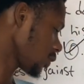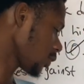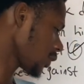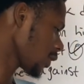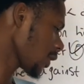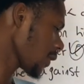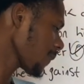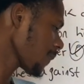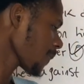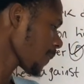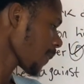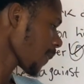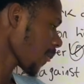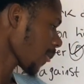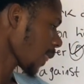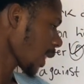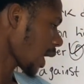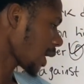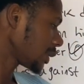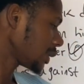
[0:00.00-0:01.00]
Okay,
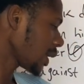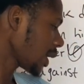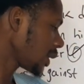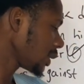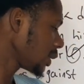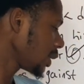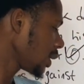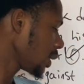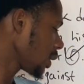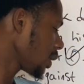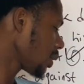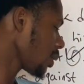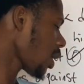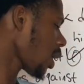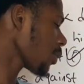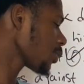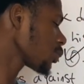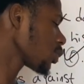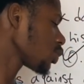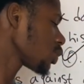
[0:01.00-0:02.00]
and then
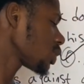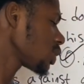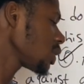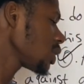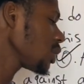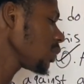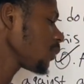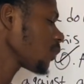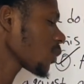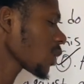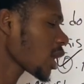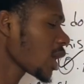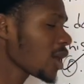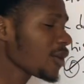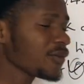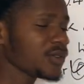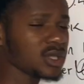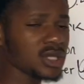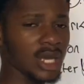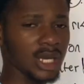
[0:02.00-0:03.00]
option C,
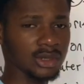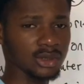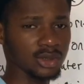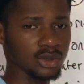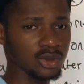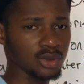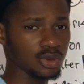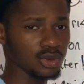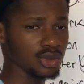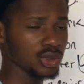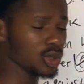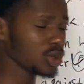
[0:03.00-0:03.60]
heavy and huge.